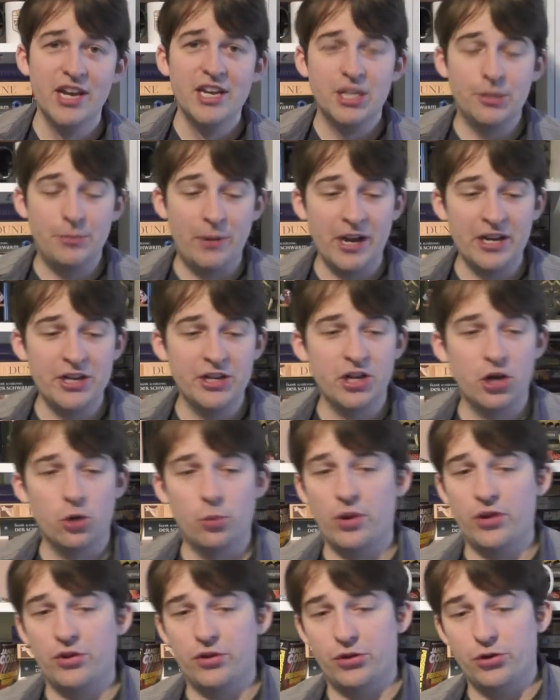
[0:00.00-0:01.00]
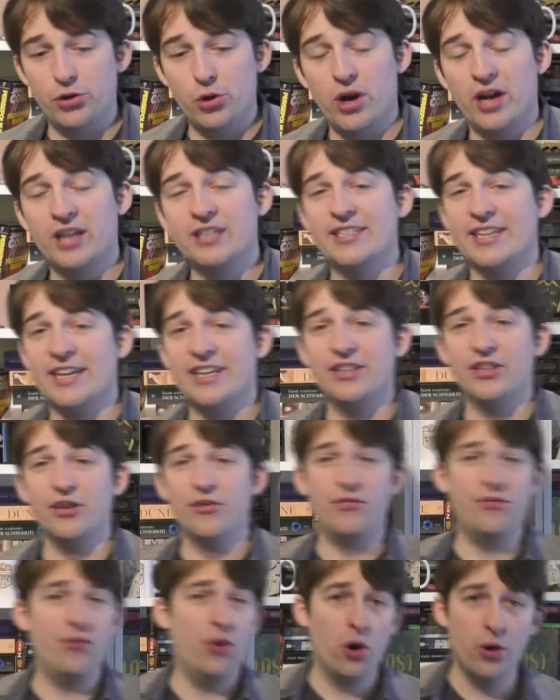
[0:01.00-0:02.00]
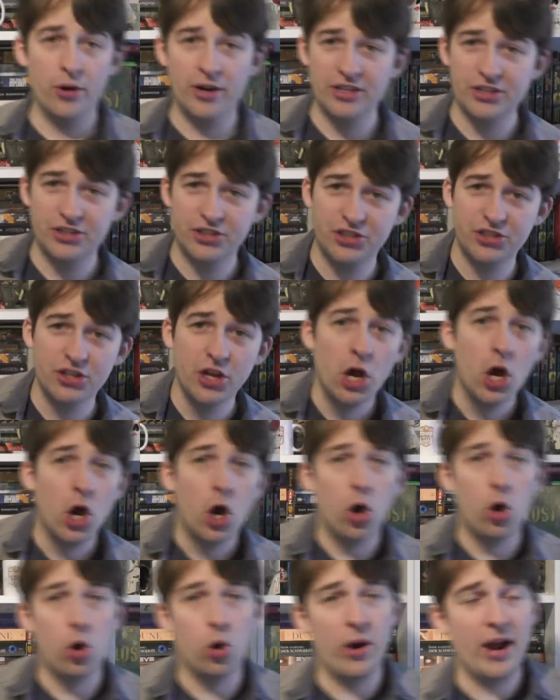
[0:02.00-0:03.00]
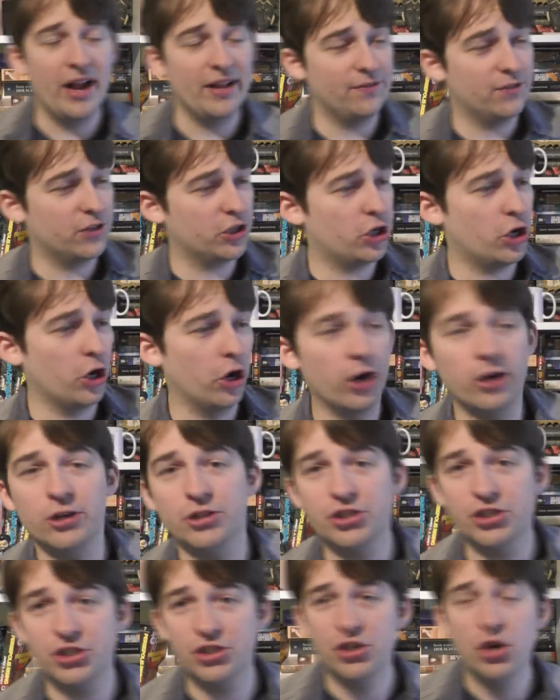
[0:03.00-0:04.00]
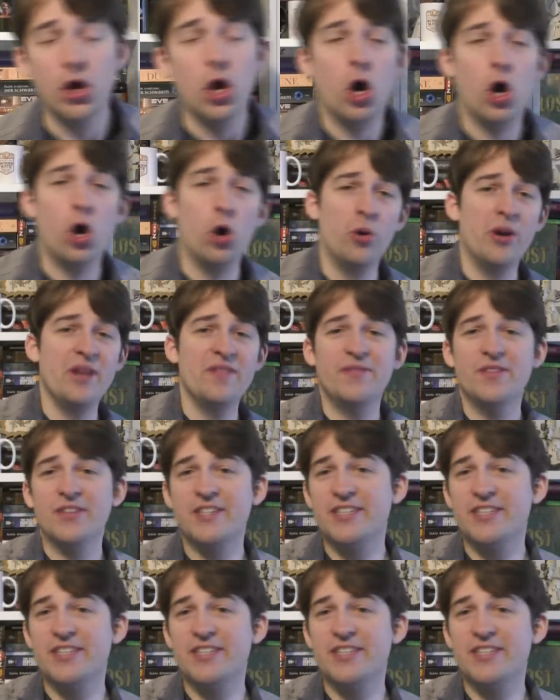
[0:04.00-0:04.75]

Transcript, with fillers: Depending on whether you hunt in the forest, or at the coast, or in the